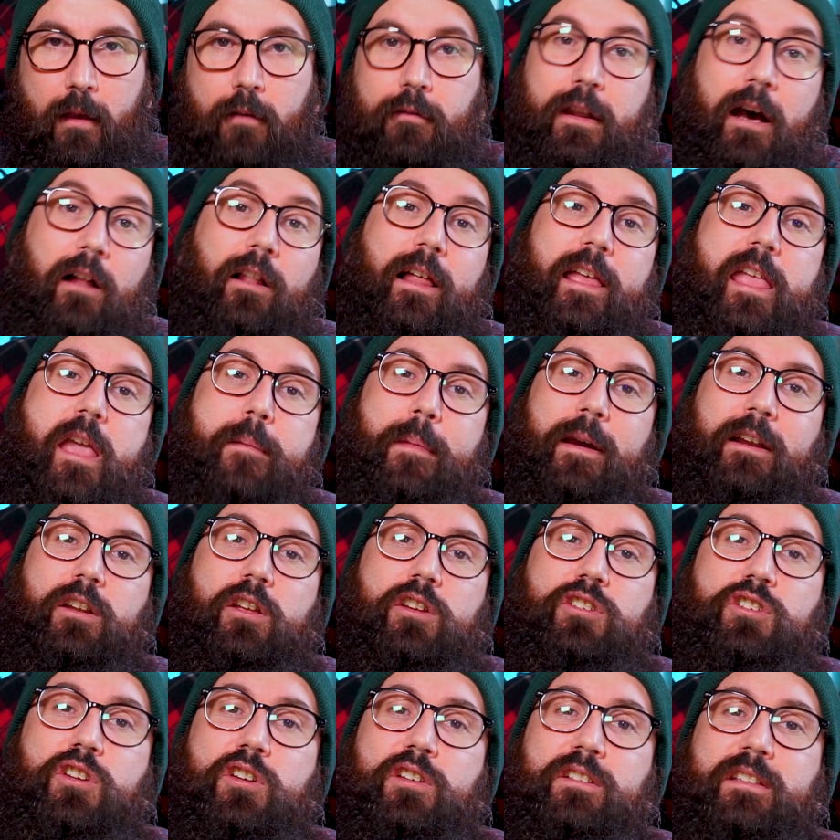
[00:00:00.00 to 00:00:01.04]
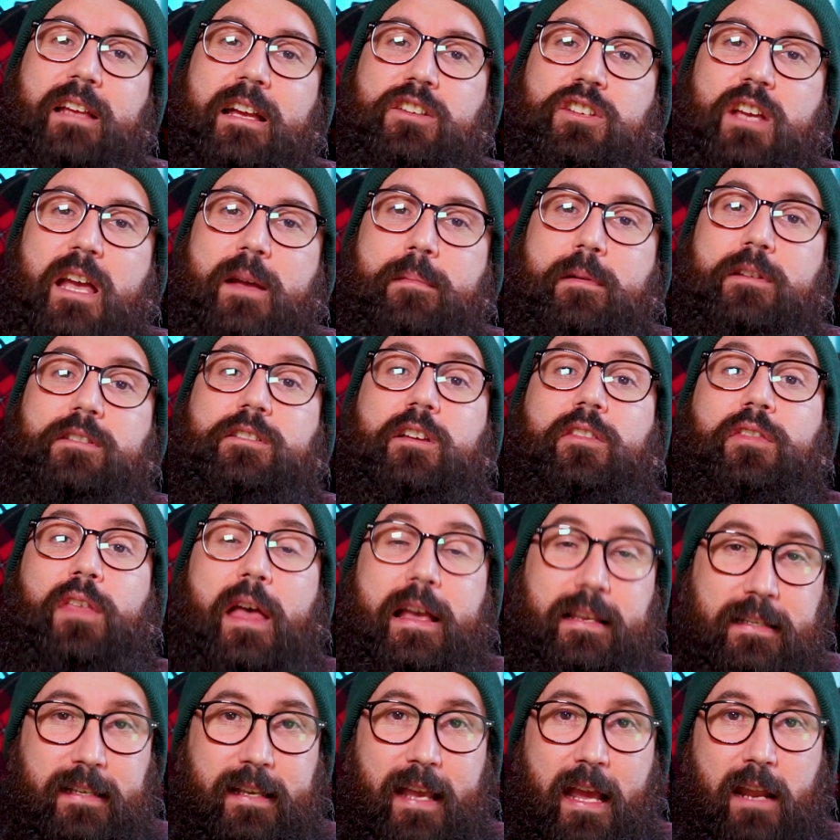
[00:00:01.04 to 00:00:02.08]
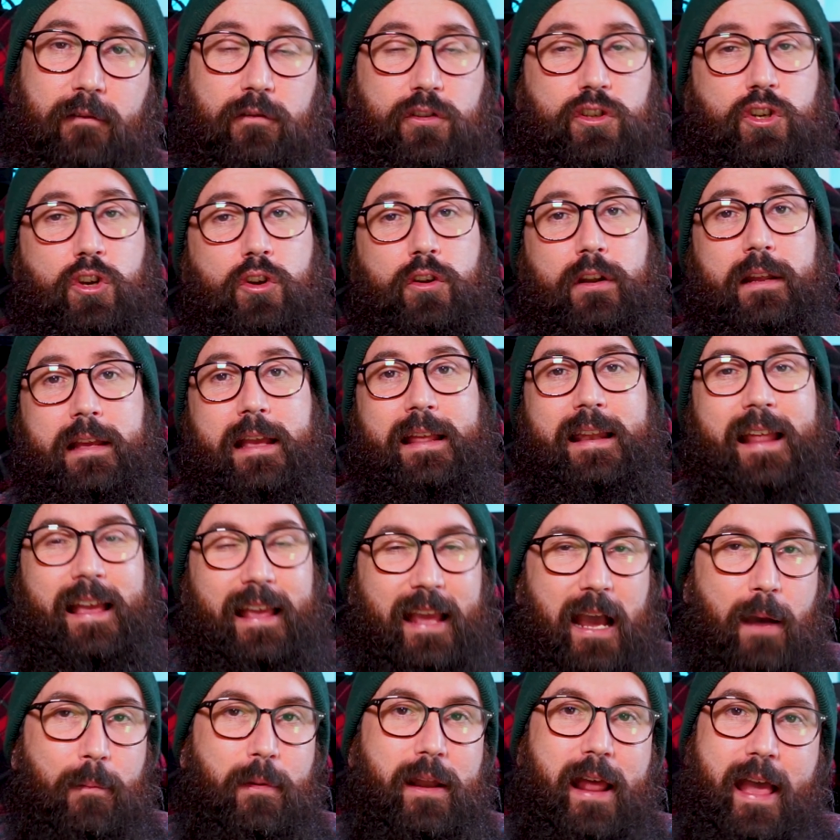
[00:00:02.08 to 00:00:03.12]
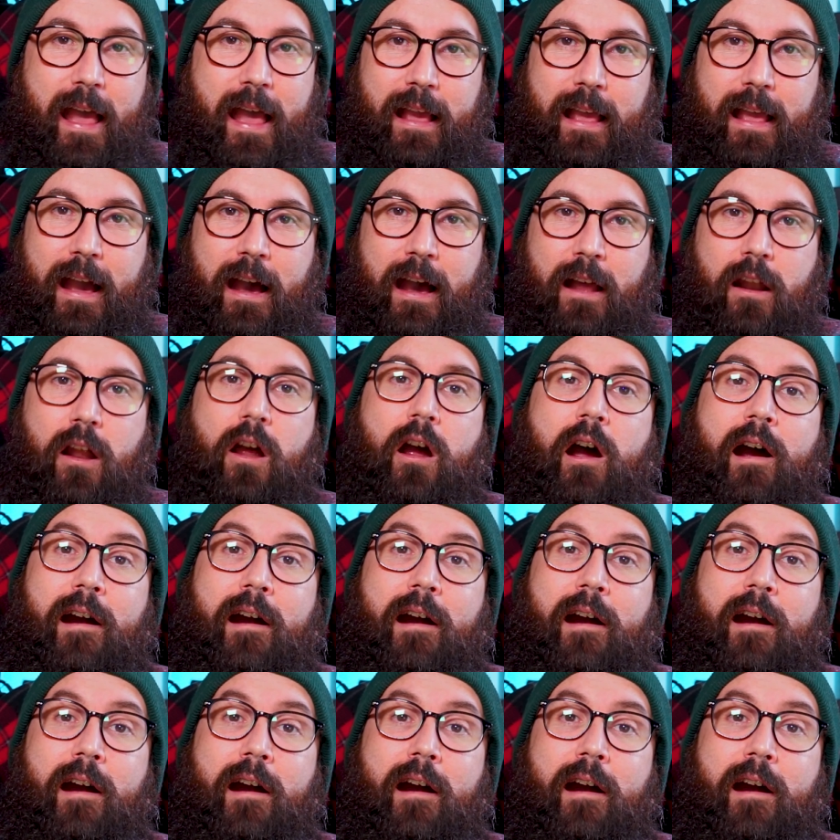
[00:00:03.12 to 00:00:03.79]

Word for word: Now, I'll let you get back to your Tuesday, champions. So thanks again for tuning in, coming to hang out.